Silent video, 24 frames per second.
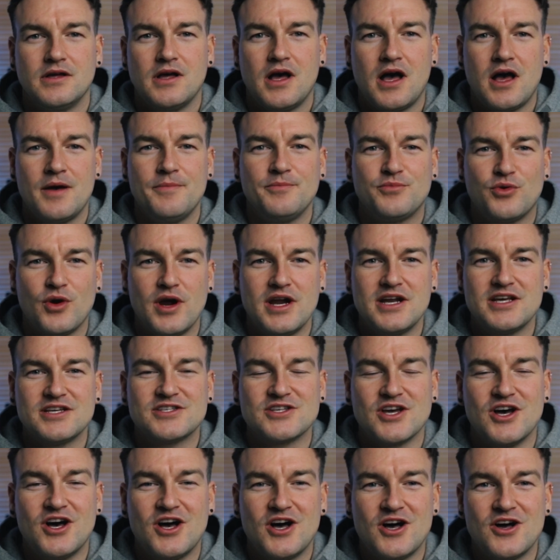
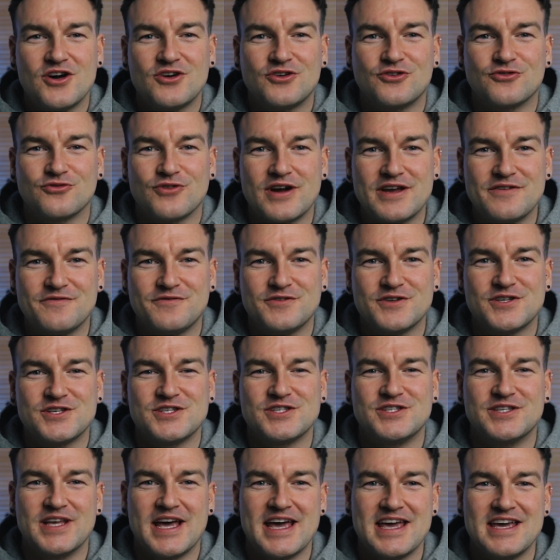Umbrellas are great for
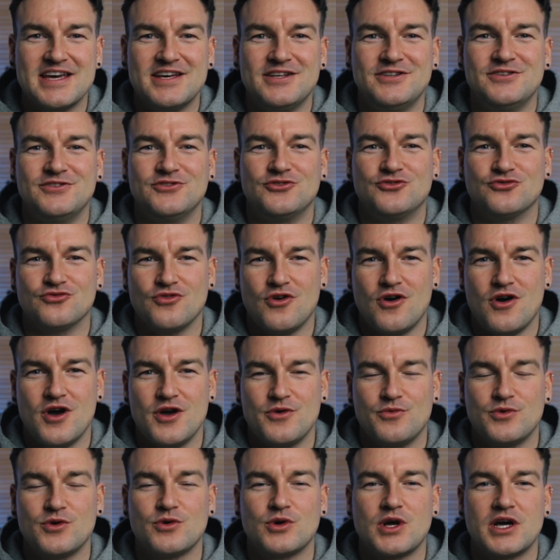staying
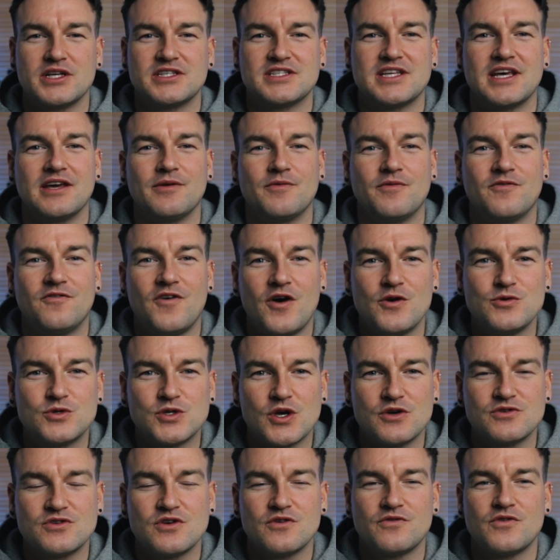dry. We all like to take
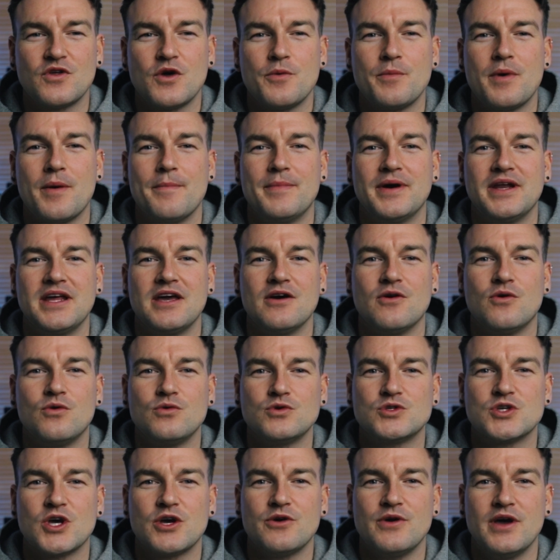photos of them, but it
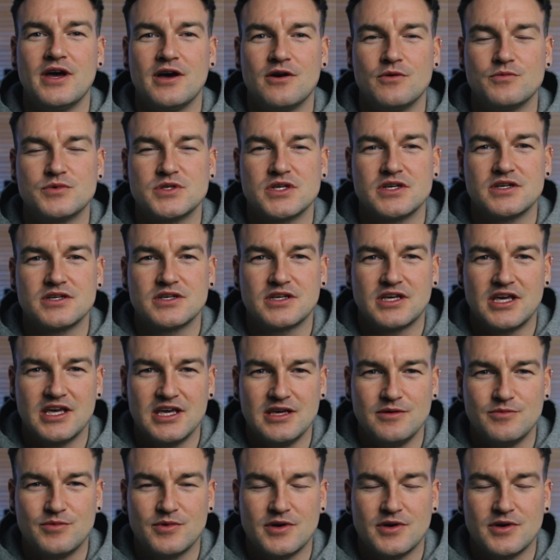also helps keep